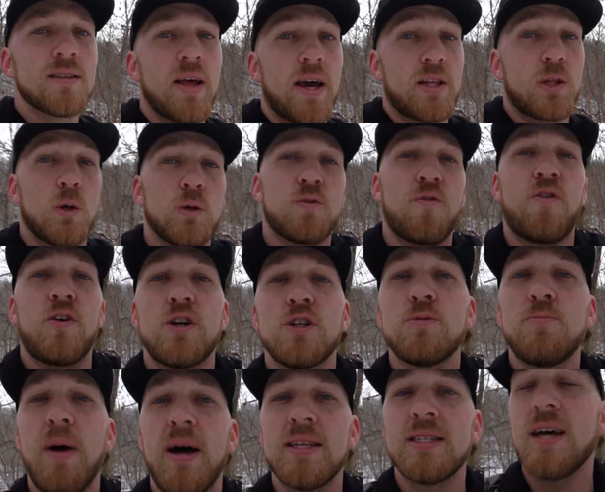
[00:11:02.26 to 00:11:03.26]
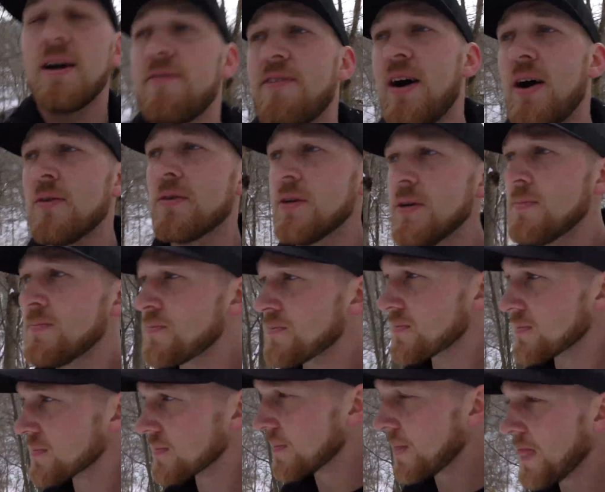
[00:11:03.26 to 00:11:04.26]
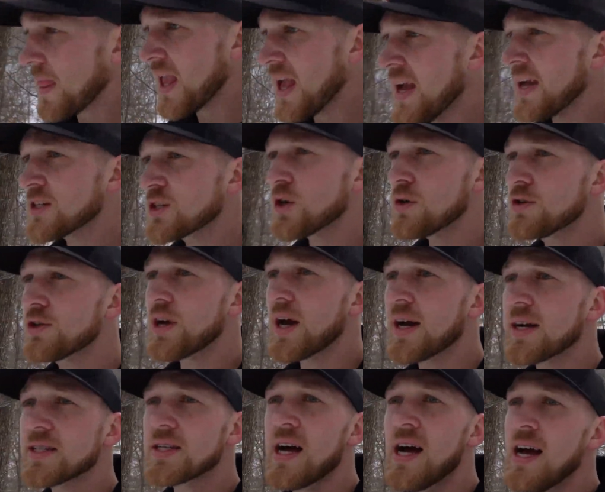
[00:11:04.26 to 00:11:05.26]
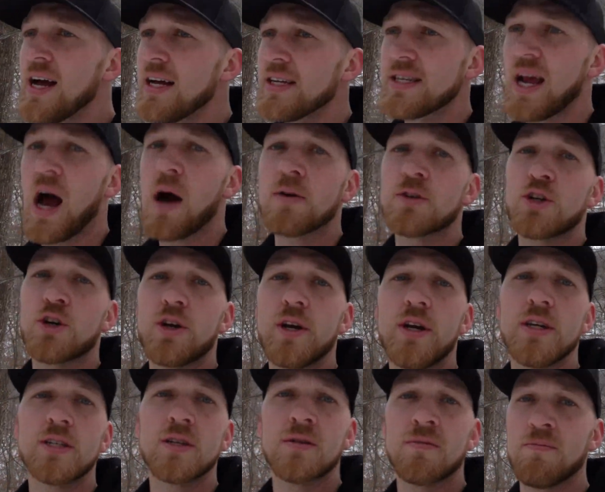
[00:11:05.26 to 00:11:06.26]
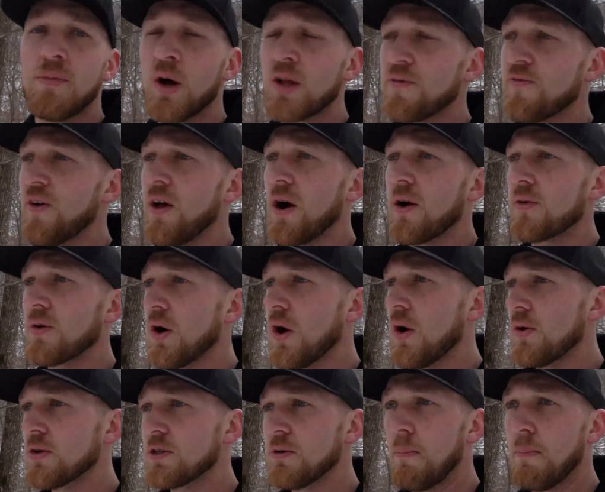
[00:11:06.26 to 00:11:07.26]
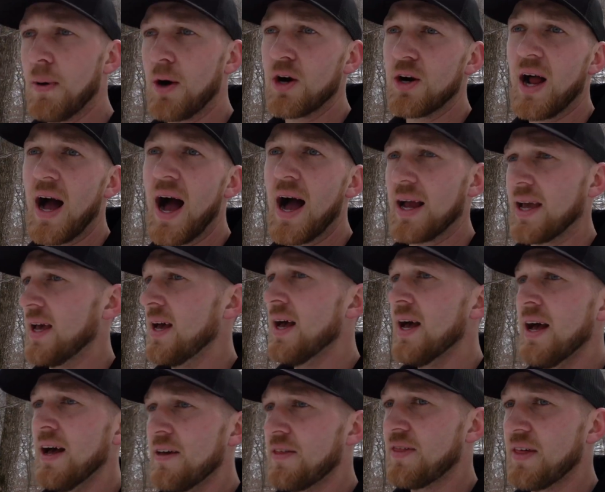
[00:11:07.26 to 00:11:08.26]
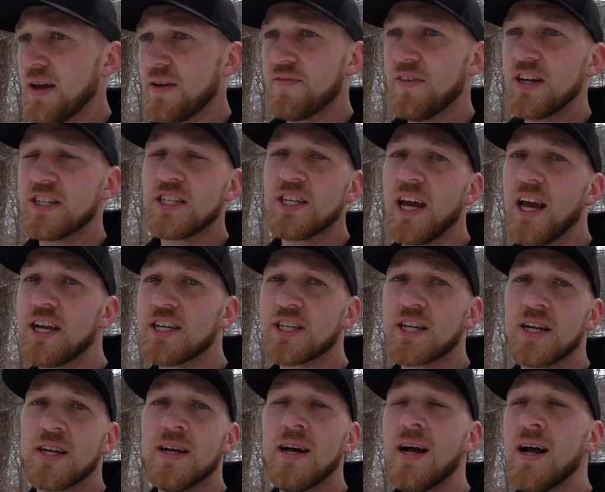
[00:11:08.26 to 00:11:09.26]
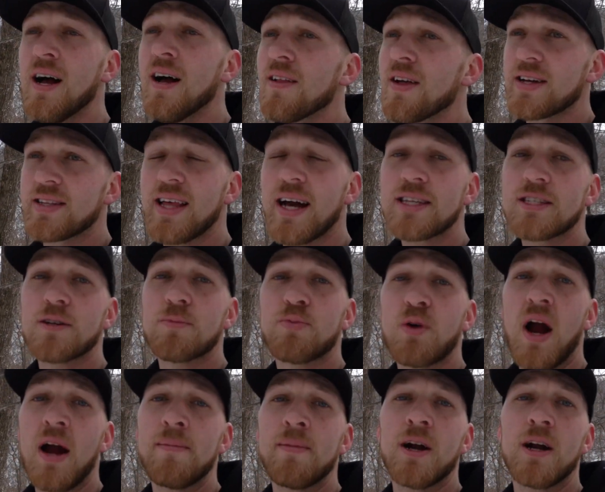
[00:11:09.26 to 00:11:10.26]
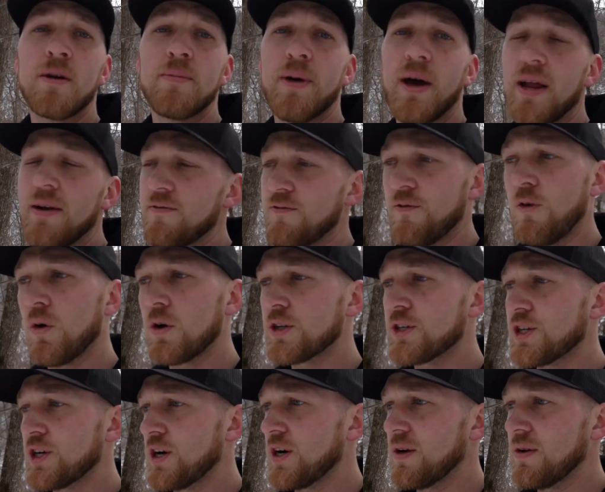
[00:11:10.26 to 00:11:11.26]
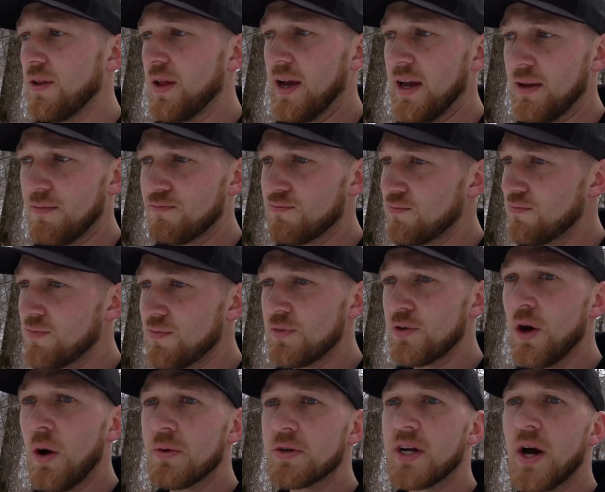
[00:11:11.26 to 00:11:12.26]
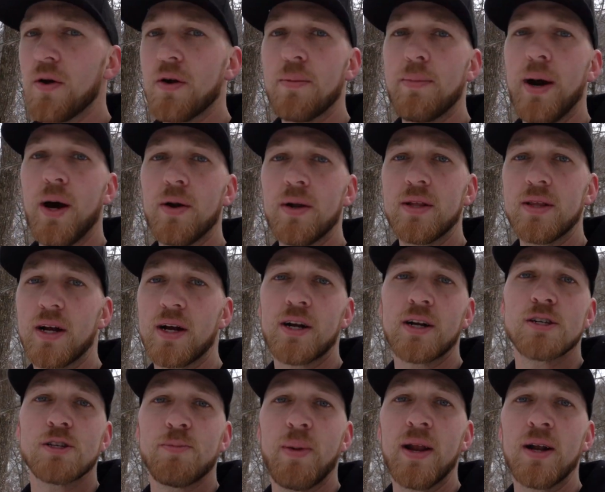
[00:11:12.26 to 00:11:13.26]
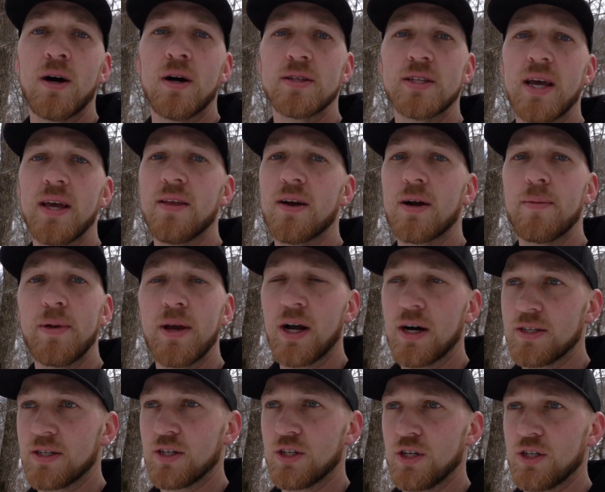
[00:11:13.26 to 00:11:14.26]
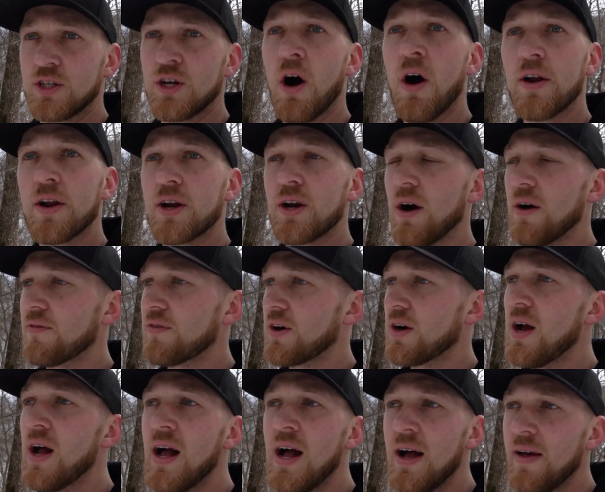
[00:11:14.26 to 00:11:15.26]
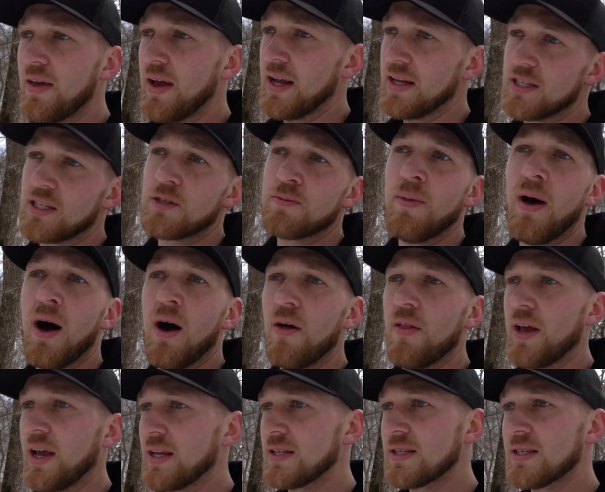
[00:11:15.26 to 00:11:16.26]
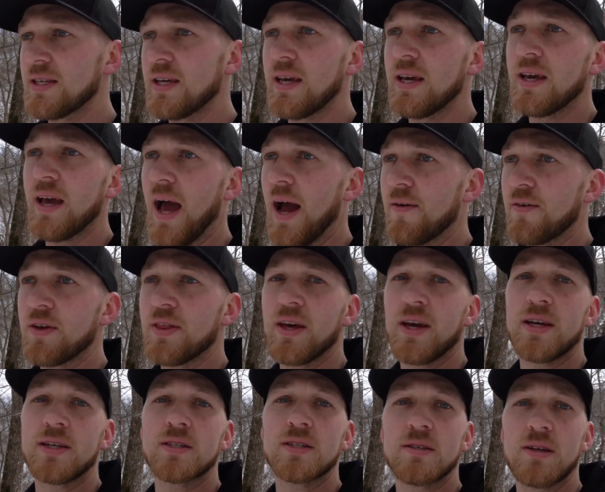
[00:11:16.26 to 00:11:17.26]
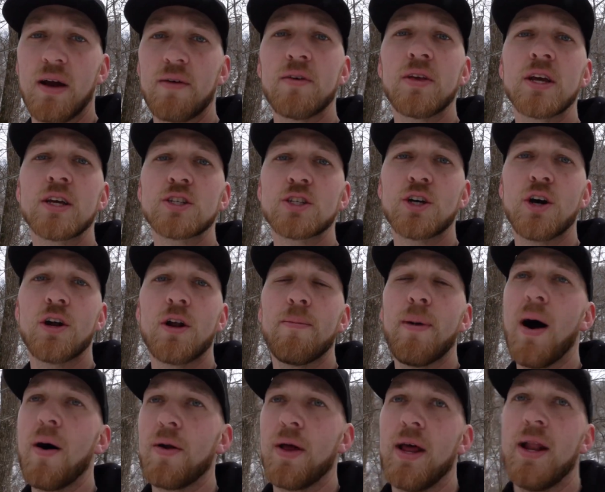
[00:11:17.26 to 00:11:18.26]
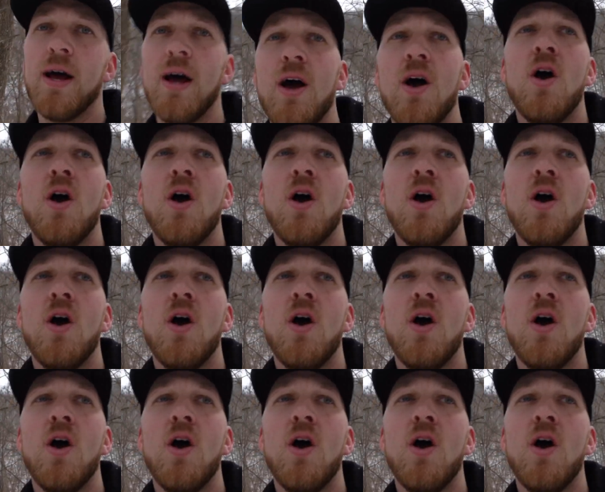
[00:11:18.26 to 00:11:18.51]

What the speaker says: like those first beds I found and showed you guys, down trees, multiflora rows, burdock, thick vegetation, like that's a primary bed for sure. Like no doubt about it, they're gonna spend all day there because there's a ton of cover. They can smell, they can see, everything's good about it.